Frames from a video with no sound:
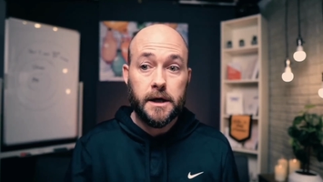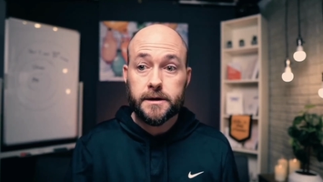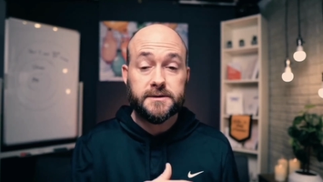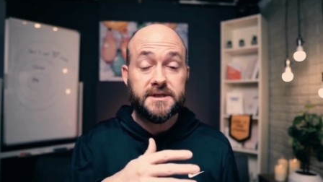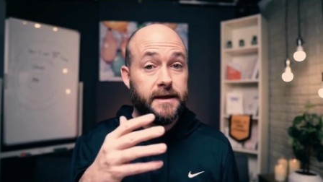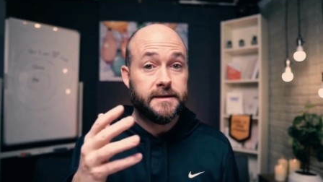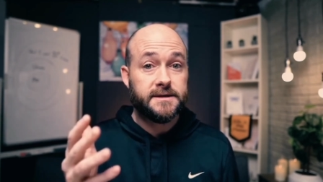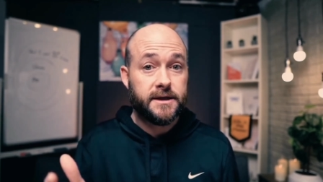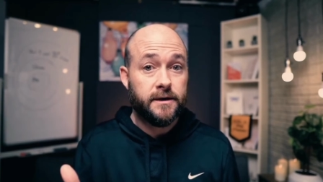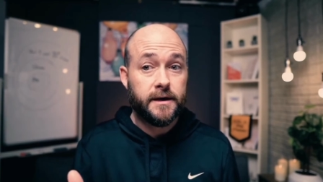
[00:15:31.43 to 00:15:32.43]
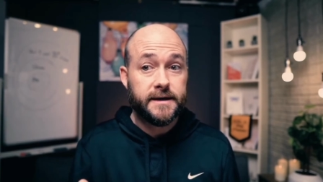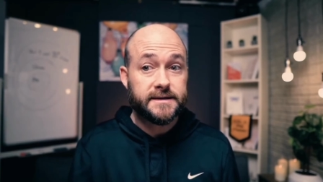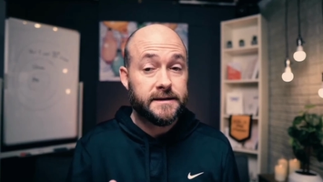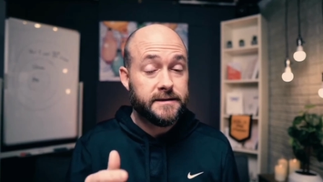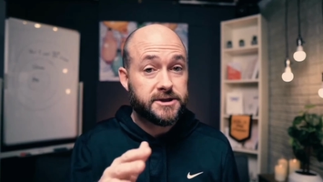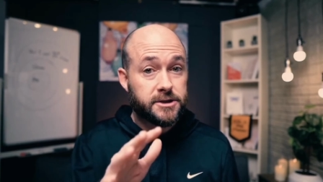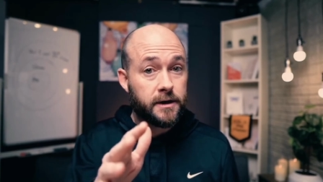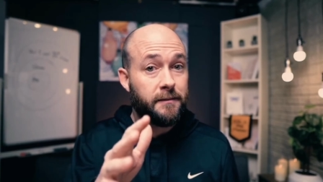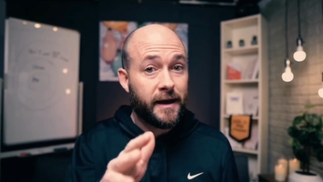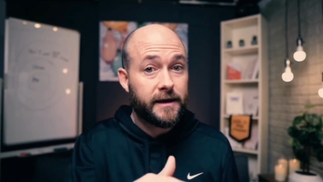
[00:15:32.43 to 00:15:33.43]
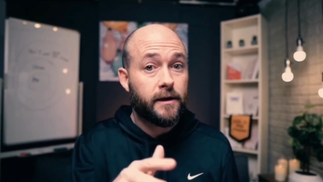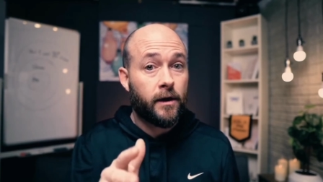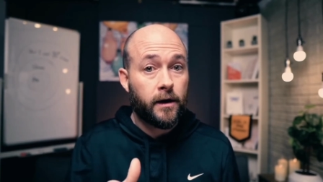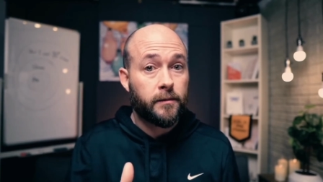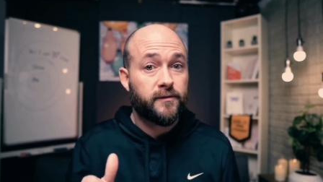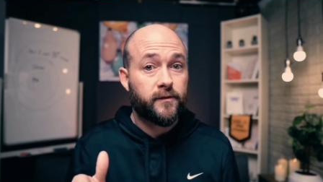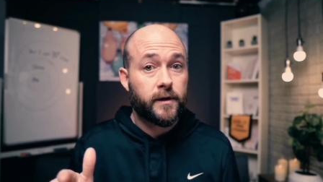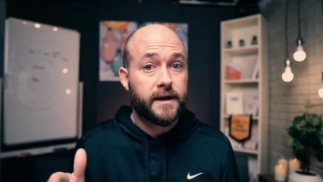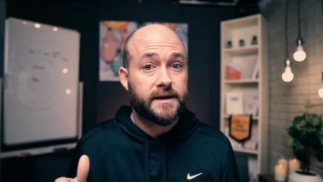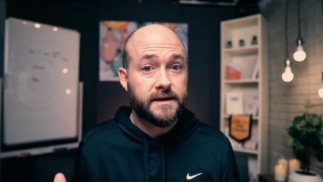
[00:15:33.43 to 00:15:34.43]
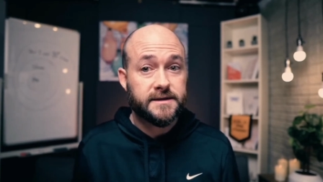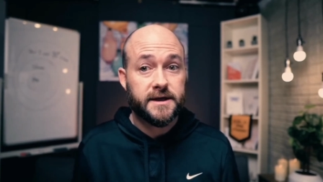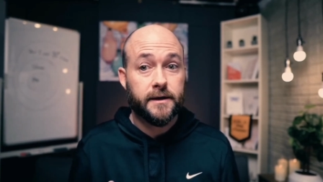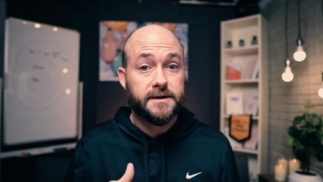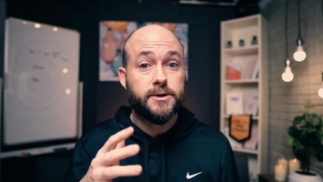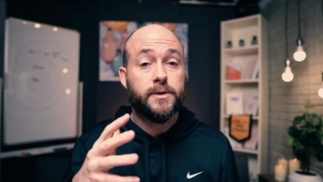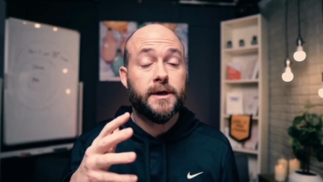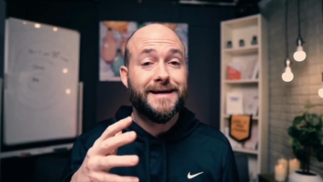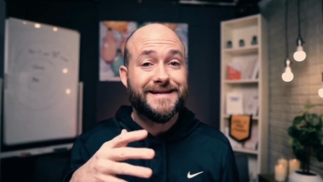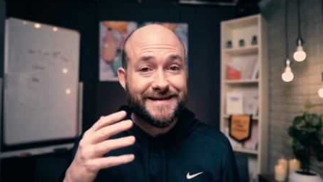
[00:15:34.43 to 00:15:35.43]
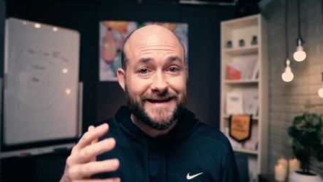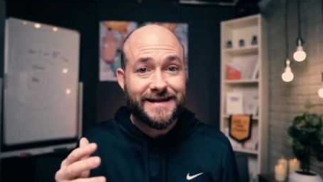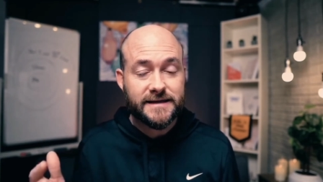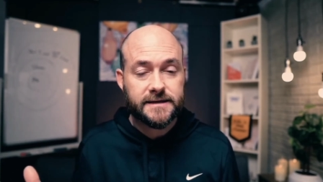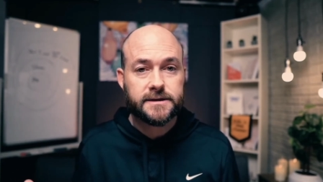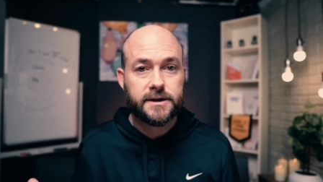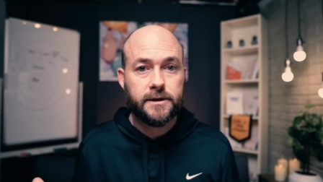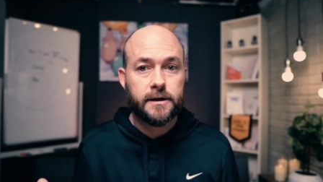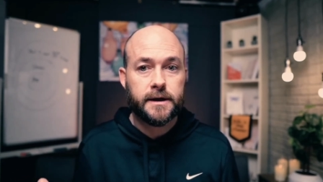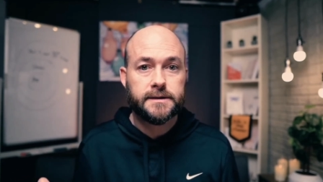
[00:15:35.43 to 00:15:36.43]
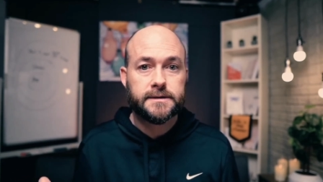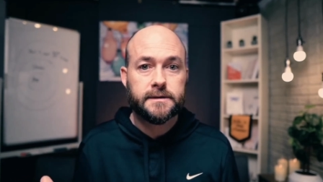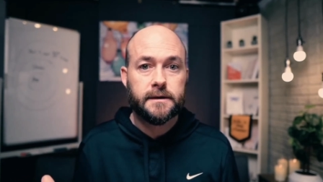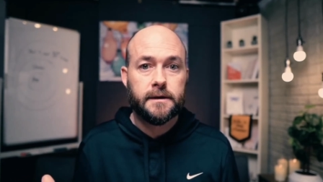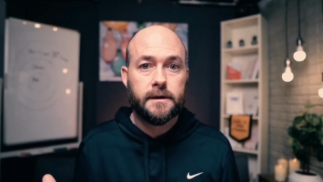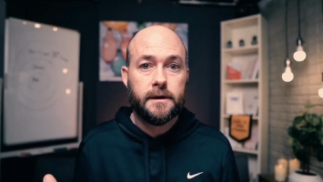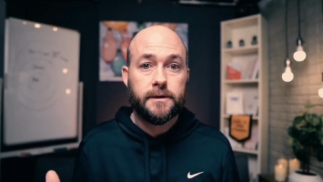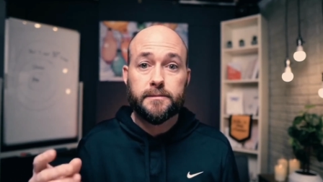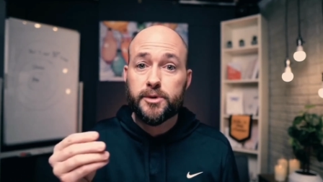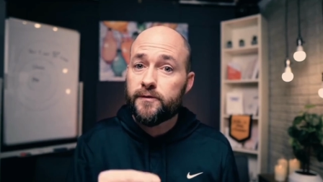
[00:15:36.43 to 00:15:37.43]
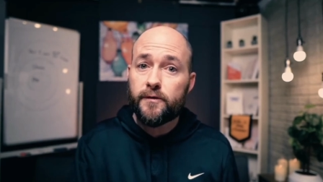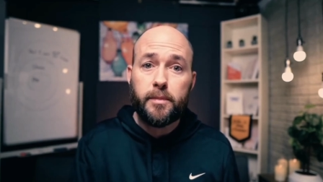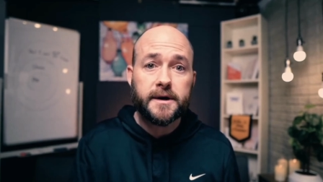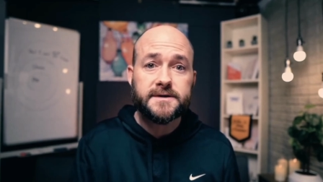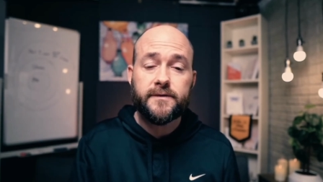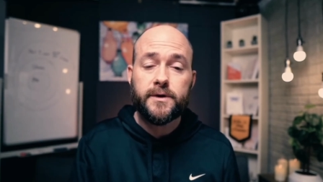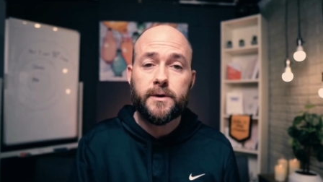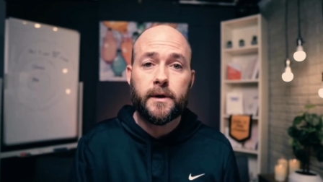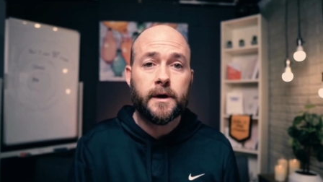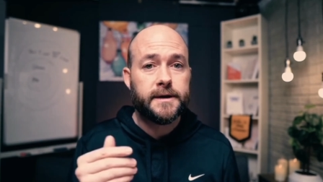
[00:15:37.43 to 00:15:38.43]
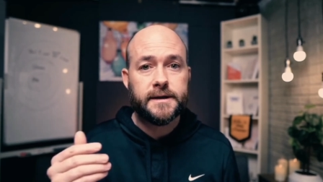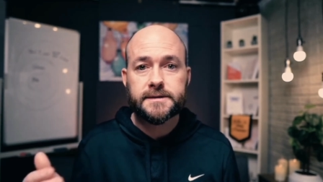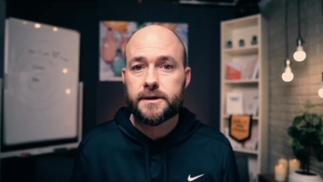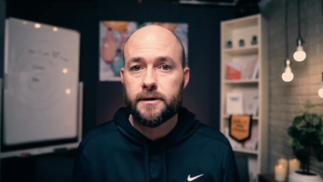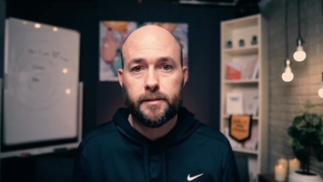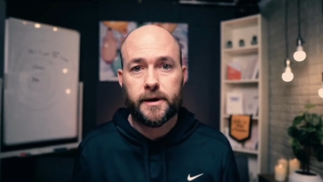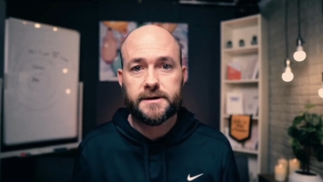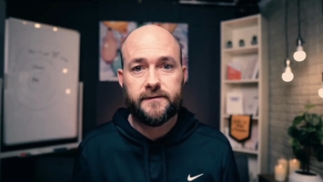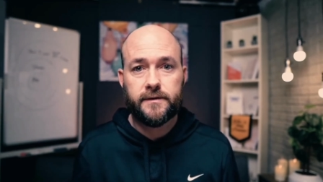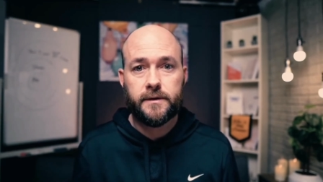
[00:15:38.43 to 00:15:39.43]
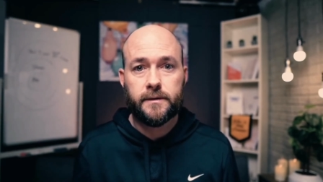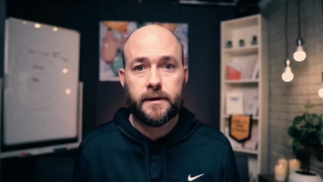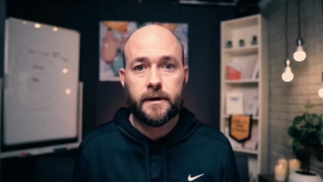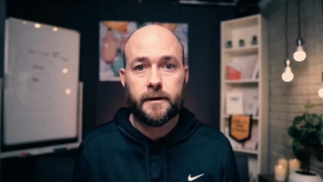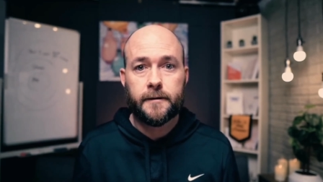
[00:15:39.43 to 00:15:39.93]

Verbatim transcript: You see insecurities. This journey might get harder before it gets easier as you see these insecurities the beautiful parts of who you are and the insecure parts of who you are